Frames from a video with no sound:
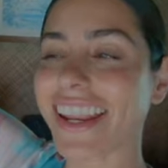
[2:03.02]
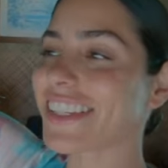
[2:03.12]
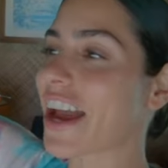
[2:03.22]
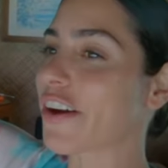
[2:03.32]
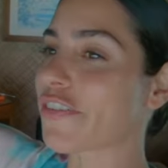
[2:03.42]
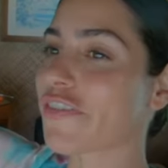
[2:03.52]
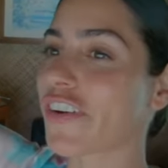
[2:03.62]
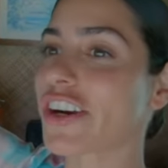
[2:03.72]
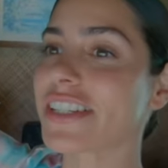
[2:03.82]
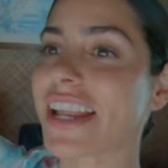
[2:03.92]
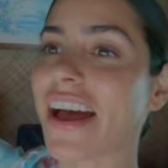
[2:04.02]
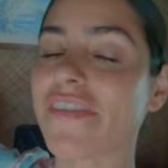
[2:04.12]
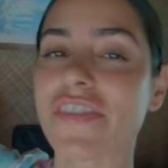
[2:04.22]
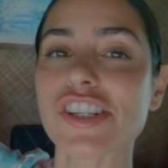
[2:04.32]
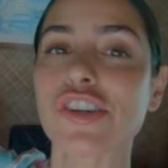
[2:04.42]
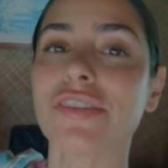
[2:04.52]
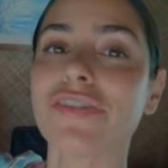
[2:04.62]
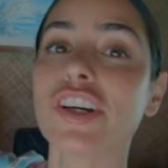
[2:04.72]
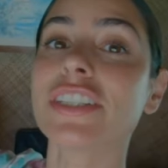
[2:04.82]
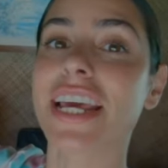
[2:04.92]
is our first official
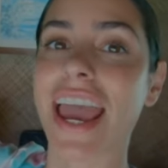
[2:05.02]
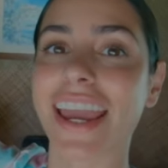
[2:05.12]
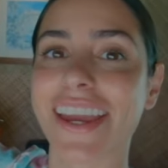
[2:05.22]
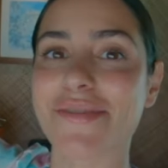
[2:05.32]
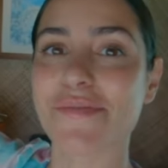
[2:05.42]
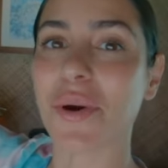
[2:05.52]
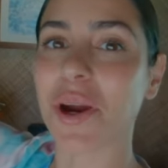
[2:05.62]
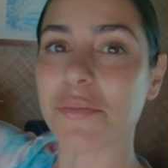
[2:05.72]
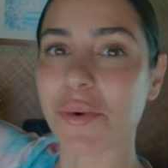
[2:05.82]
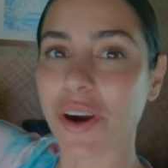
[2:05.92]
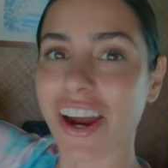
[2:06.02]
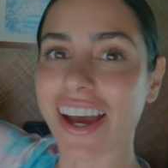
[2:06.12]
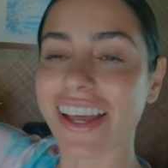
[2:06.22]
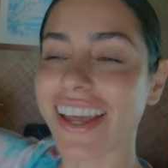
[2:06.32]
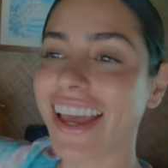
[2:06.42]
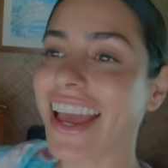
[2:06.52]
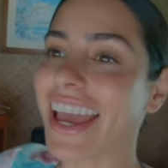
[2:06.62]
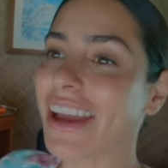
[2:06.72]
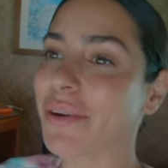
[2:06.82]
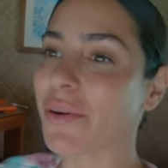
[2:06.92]
full day in Bora Bora.
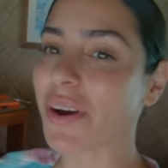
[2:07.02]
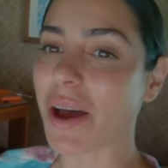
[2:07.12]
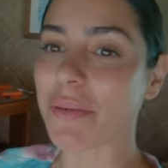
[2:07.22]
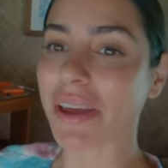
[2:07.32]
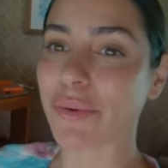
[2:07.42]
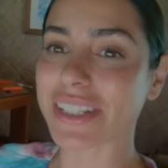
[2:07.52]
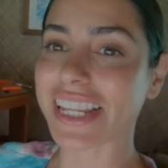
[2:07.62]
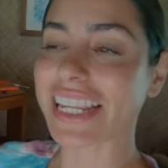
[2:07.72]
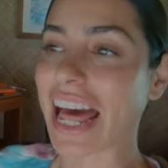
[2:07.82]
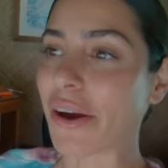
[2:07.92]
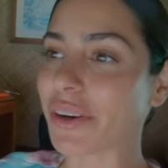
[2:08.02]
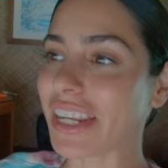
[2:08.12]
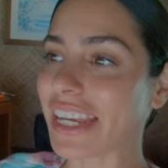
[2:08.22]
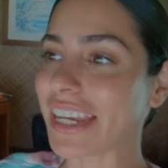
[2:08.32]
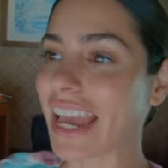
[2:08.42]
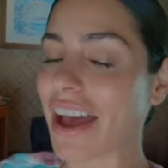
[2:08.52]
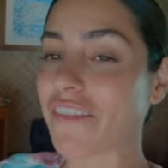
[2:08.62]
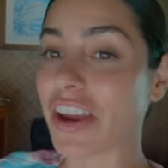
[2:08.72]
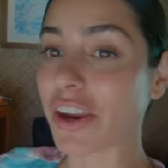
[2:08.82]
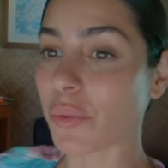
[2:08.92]
We woke up, it was cloudy,
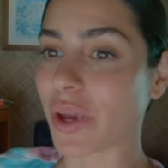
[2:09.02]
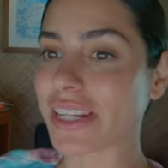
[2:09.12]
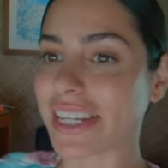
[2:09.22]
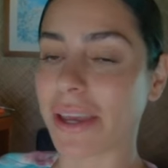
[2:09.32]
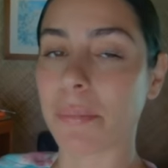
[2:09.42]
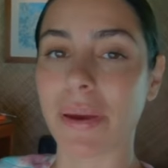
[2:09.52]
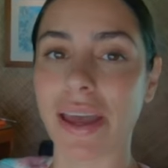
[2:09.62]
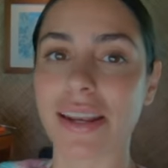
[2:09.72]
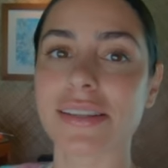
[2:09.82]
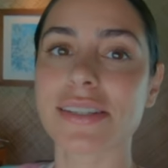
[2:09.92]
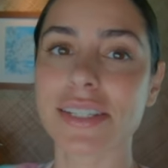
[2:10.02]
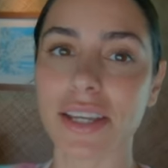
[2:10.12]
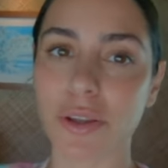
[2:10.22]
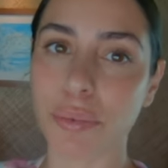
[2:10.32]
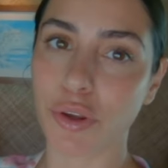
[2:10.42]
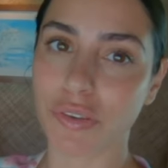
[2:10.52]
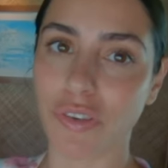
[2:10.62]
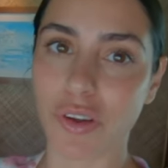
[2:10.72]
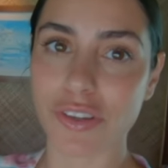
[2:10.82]
very windy, but still beautiful.